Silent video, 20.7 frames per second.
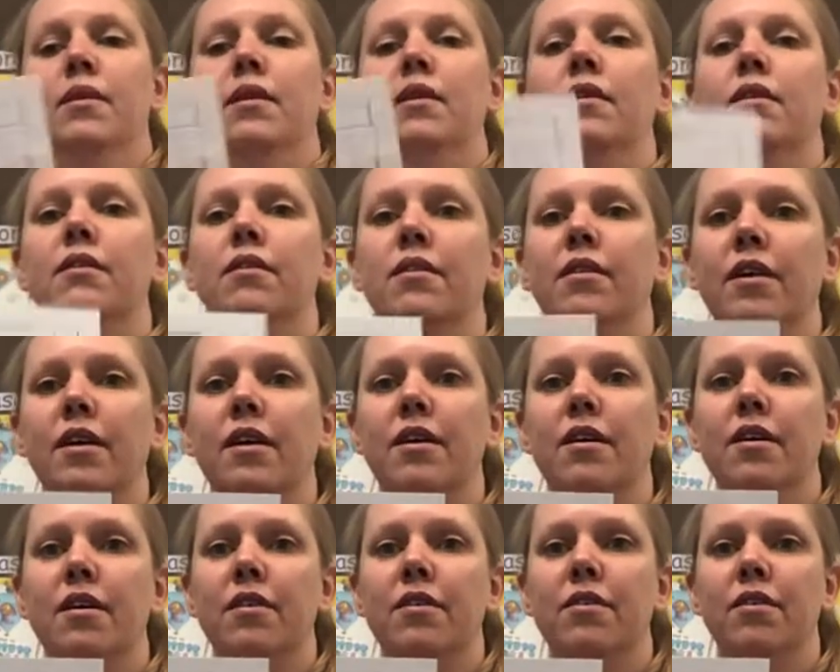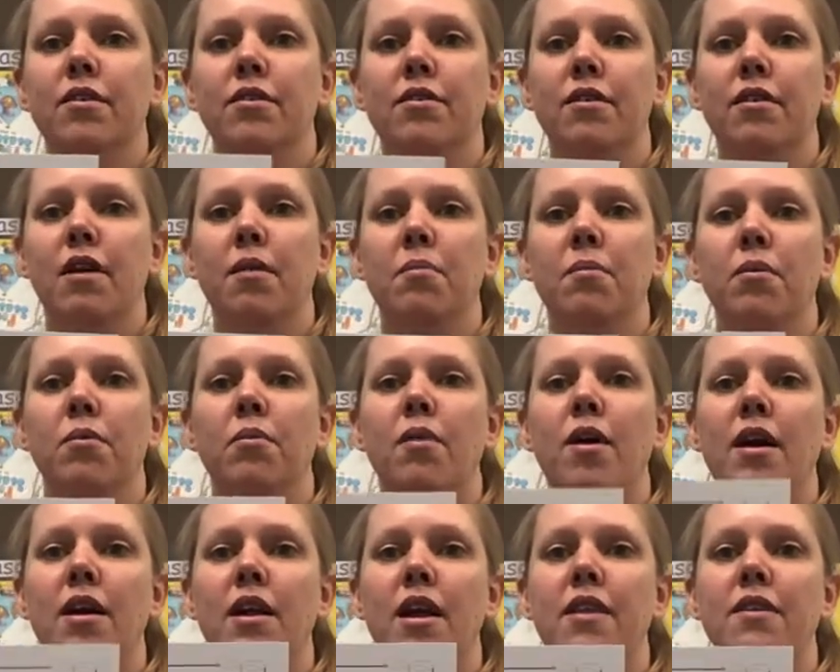So there it is. There's the number
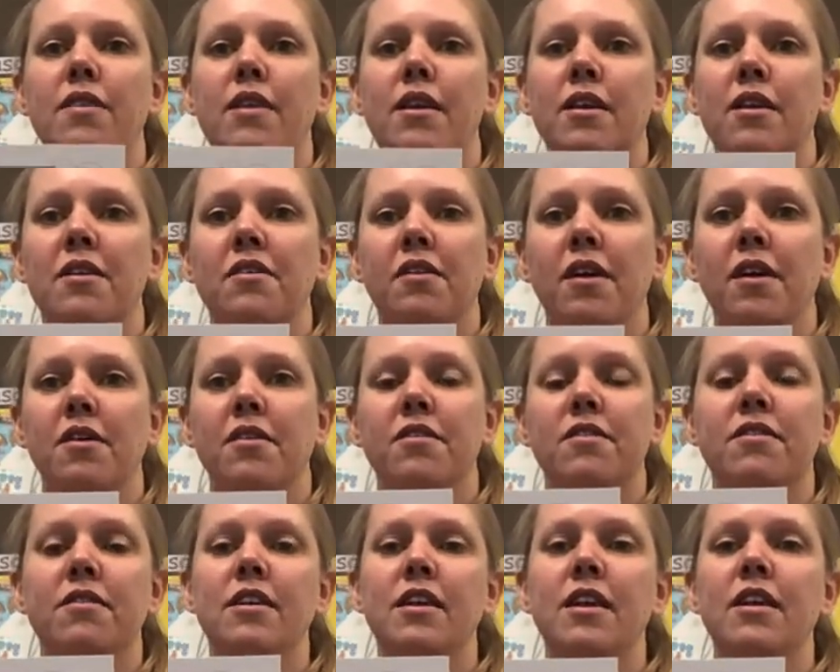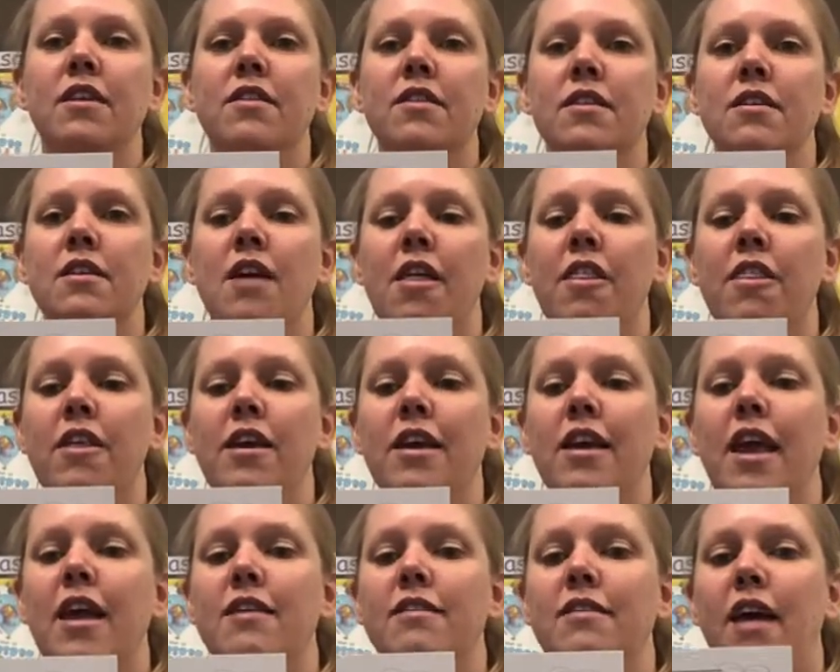1, and there is our seed that
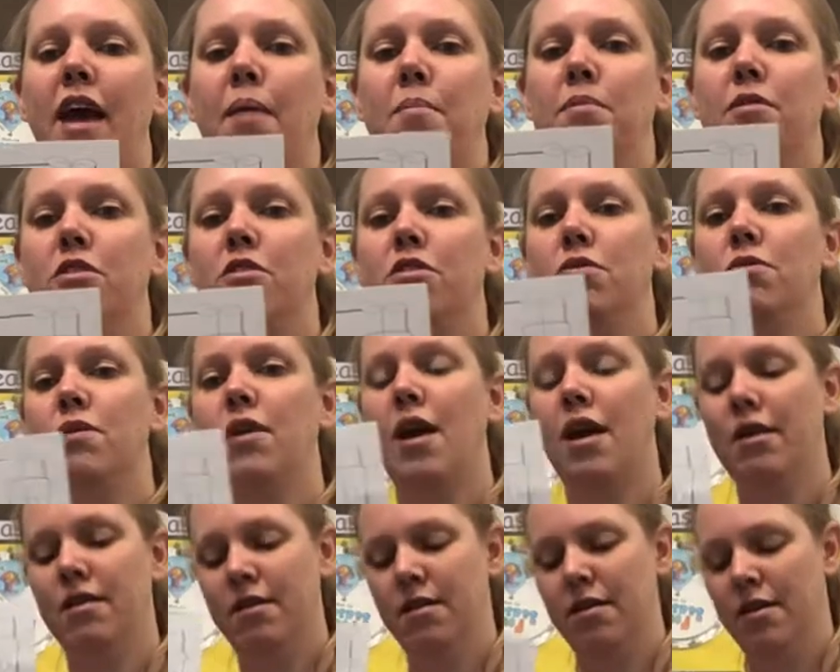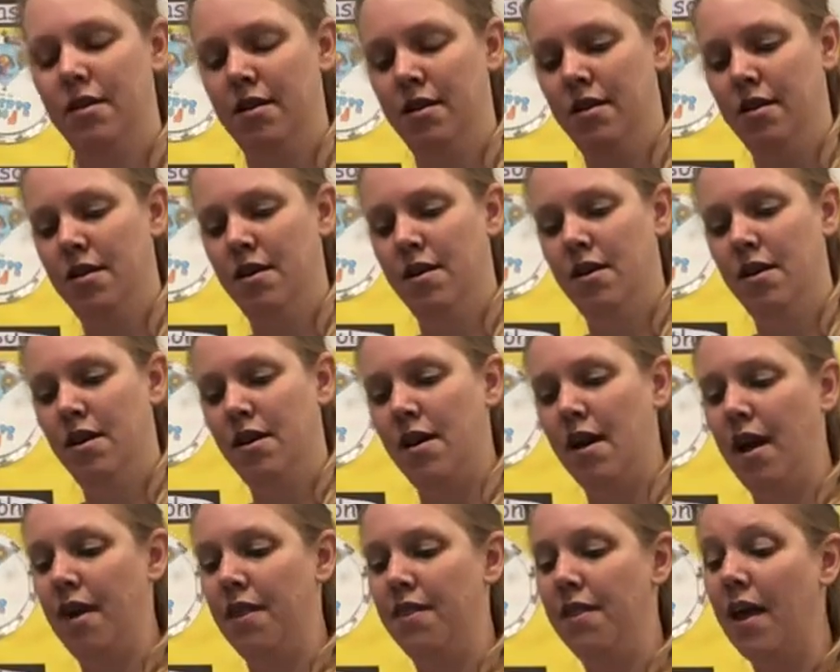nothing has happened to yet.
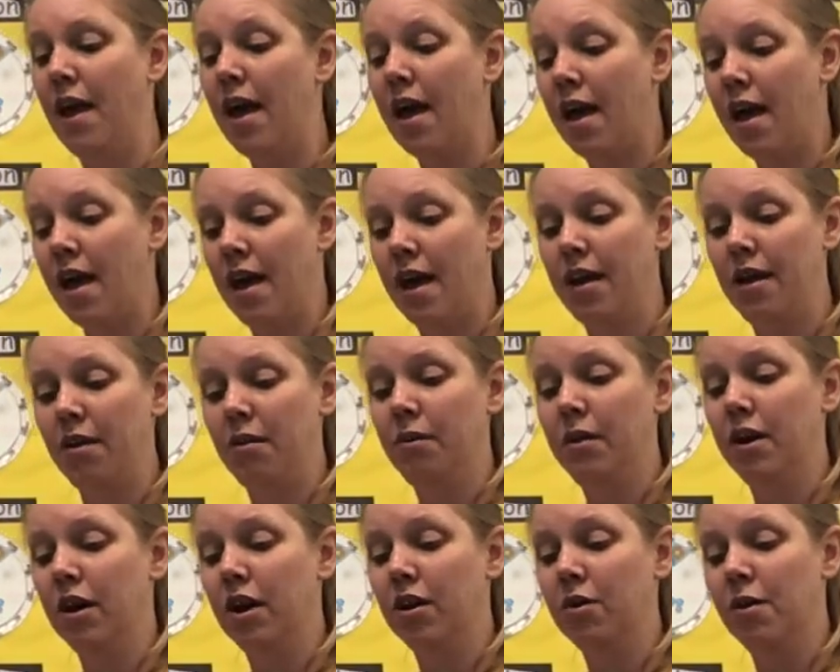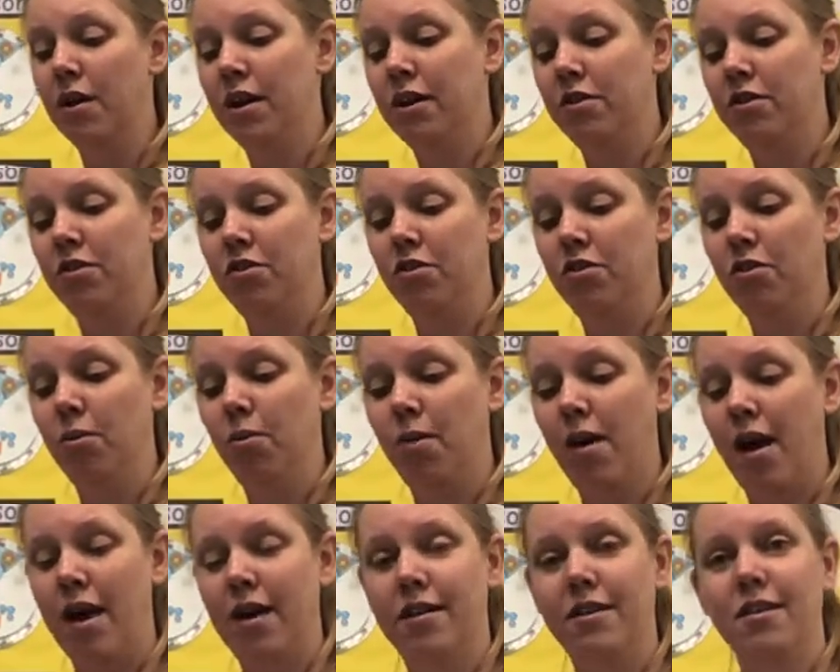And then we are going to do
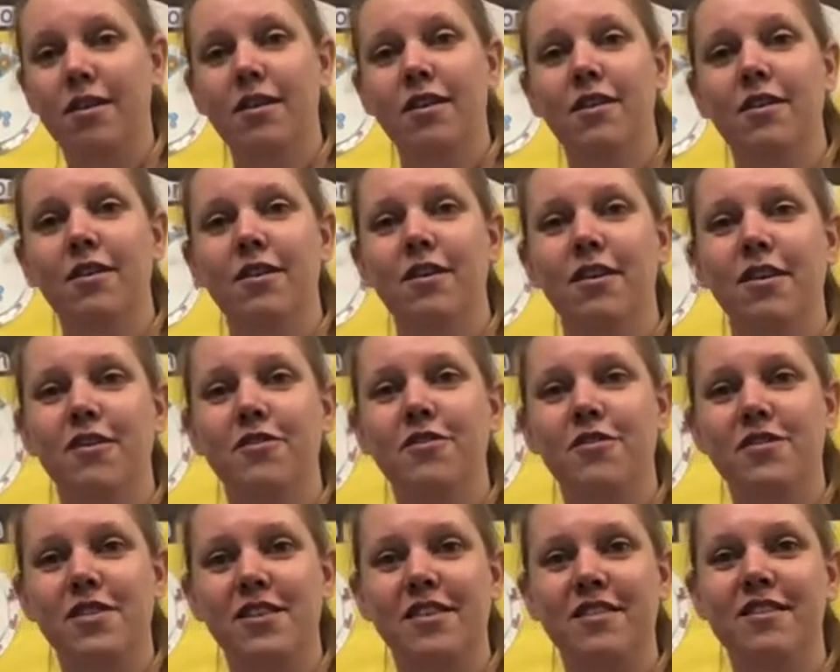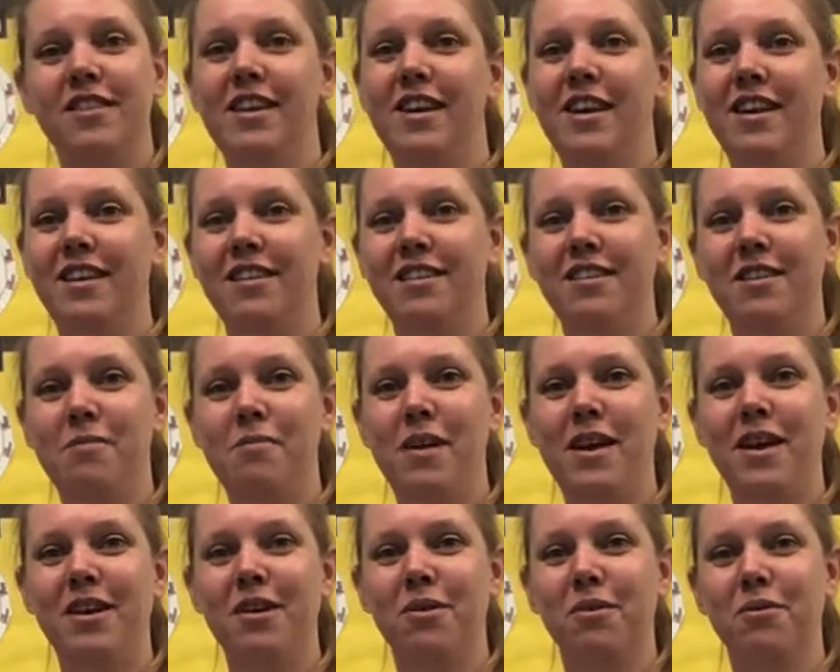what for the seed to
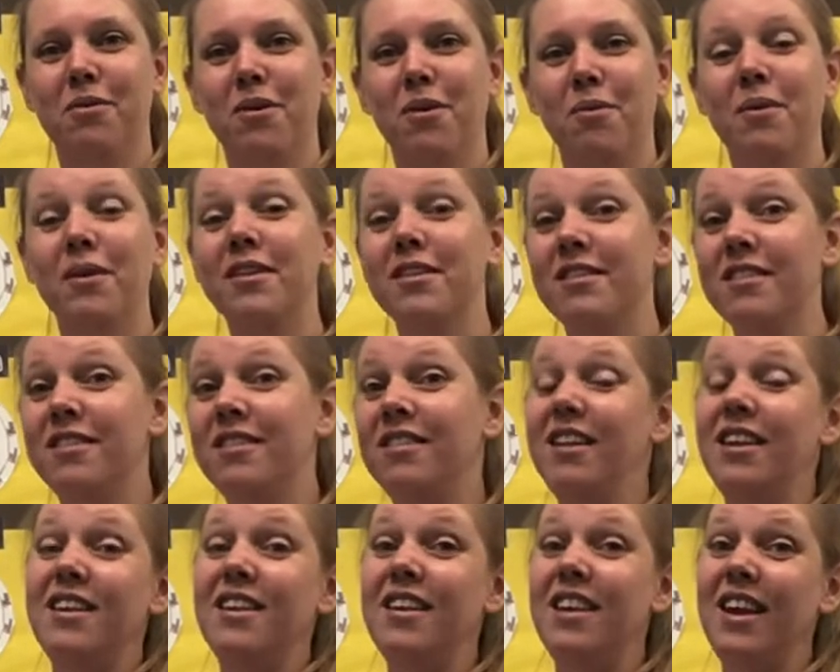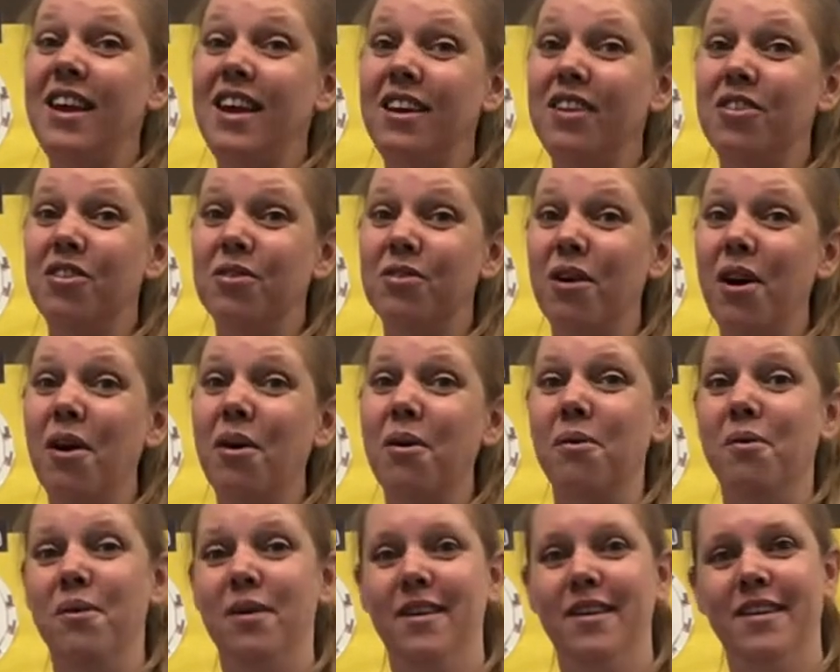make it grow? What does a seed need to
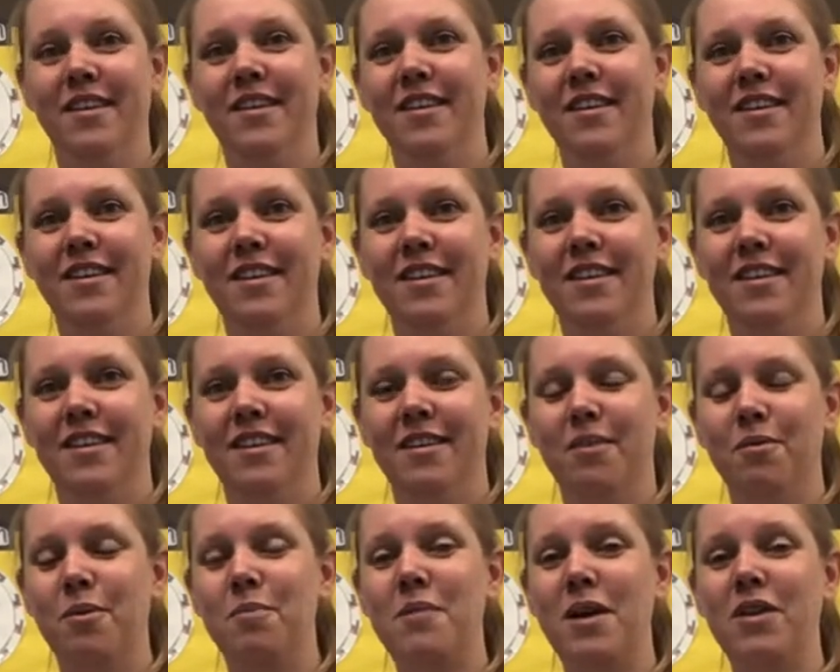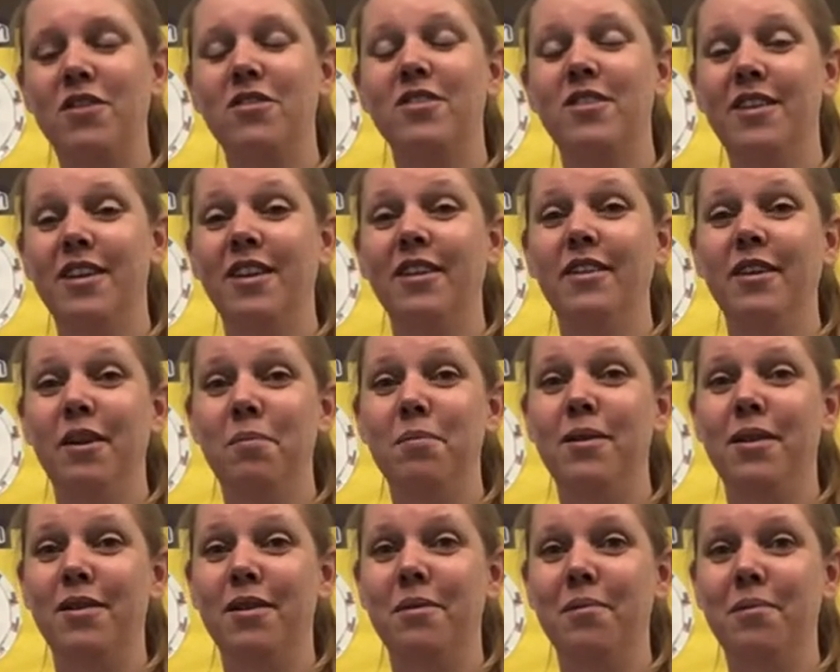grow? We mentioned it a little
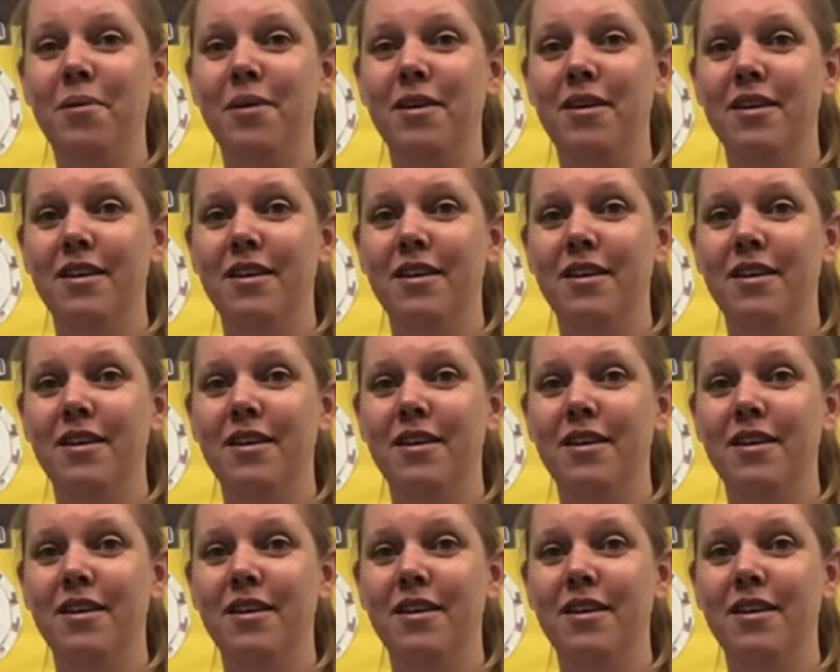bit in the book.